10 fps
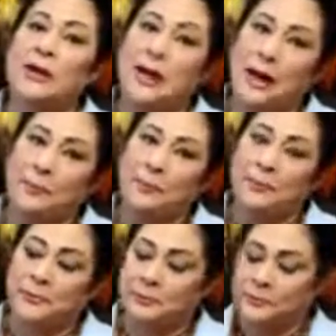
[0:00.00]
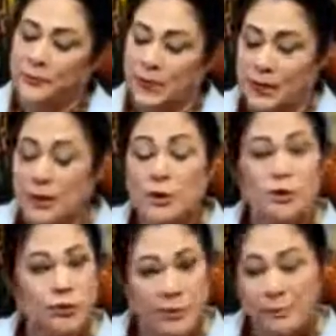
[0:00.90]

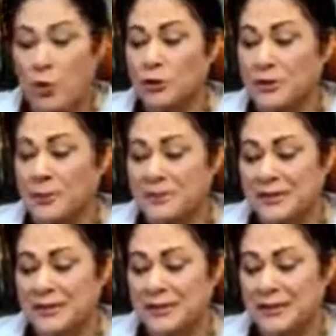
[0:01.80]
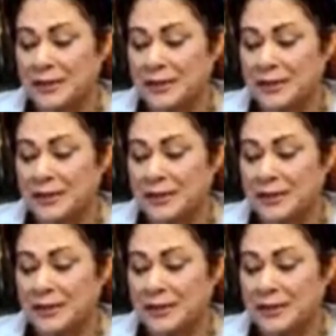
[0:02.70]
cup. 3 more tips.